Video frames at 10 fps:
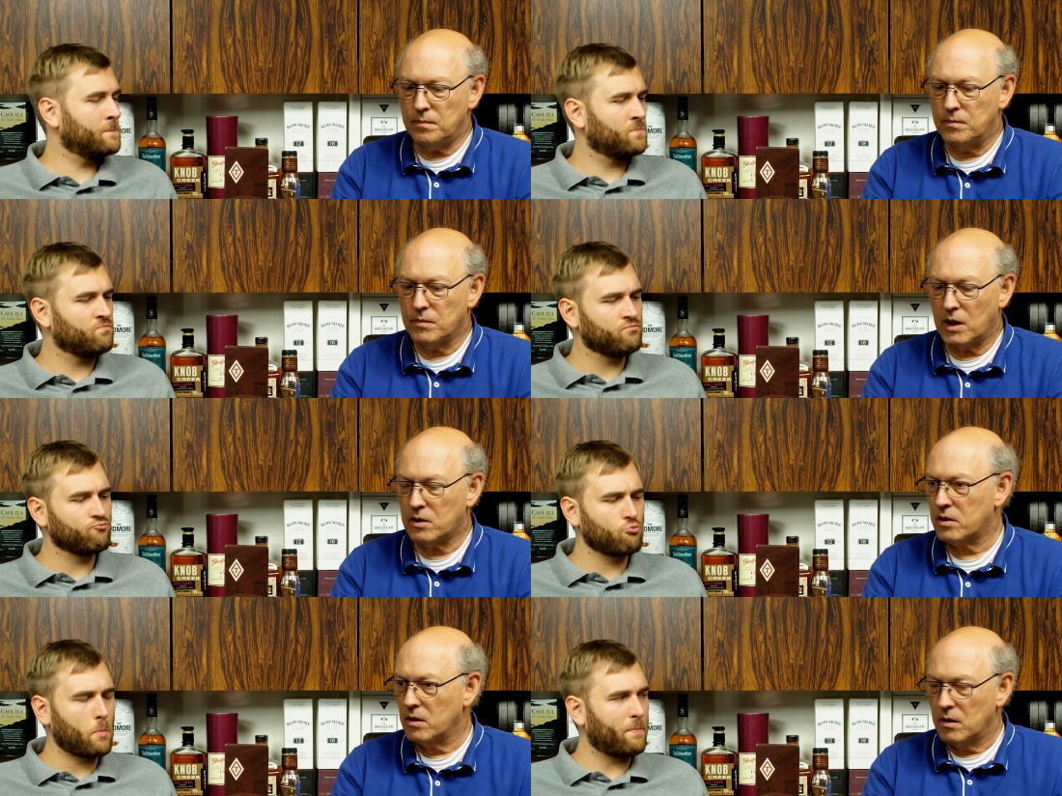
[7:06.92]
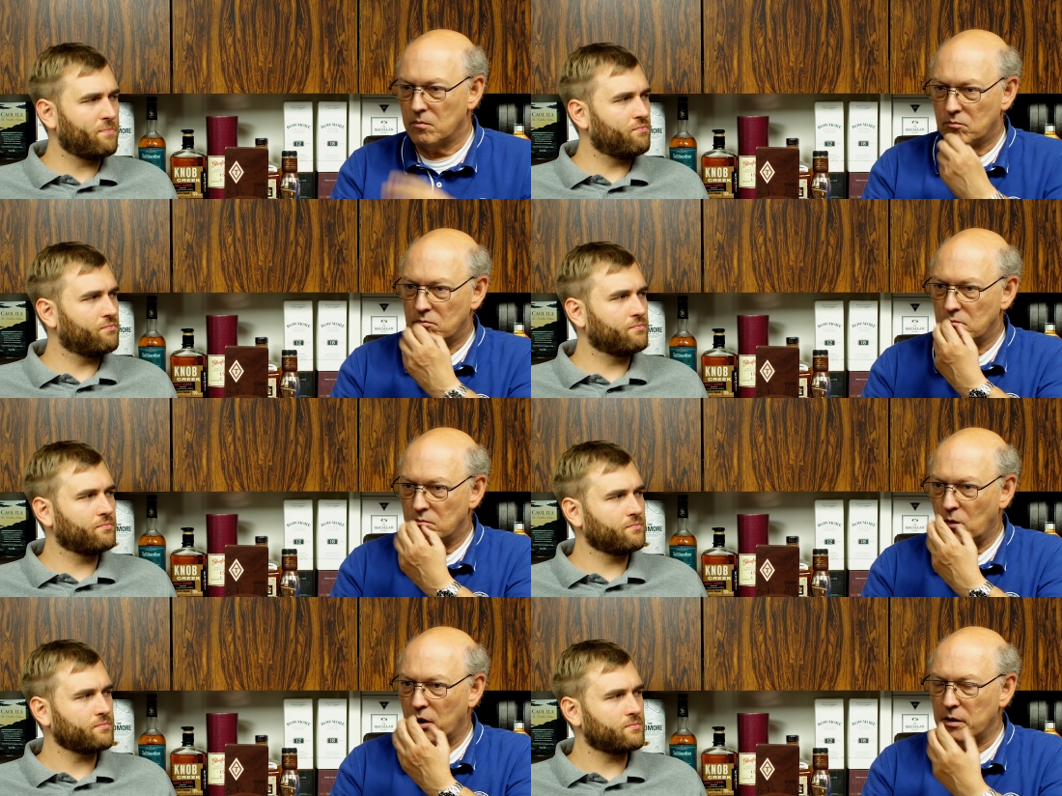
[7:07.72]
Speaker 1: and mm.
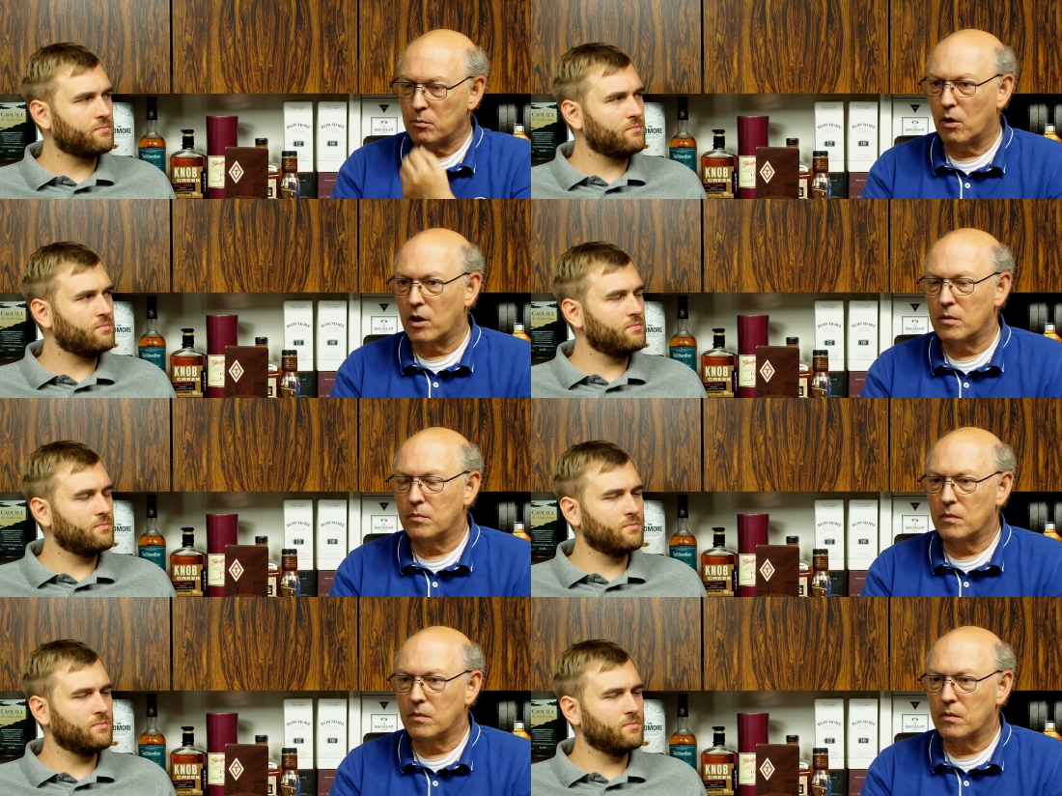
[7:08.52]
more and more